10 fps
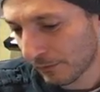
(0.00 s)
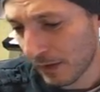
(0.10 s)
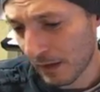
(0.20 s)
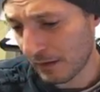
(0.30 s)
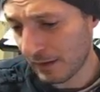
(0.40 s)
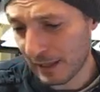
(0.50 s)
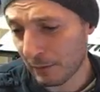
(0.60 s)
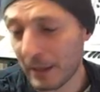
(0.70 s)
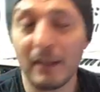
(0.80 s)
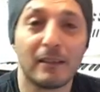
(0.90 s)

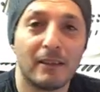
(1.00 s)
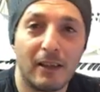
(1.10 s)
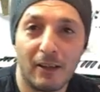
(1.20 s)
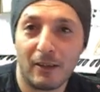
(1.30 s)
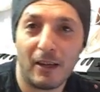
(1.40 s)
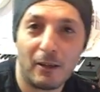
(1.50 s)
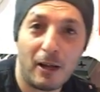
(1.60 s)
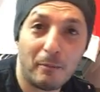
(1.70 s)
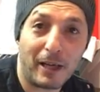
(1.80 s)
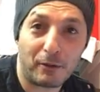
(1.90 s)
Anyway,
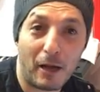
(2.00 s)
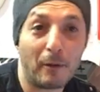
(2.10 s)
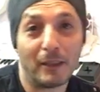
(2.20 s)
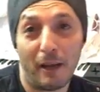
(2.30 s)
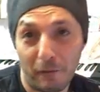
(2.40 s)
I'll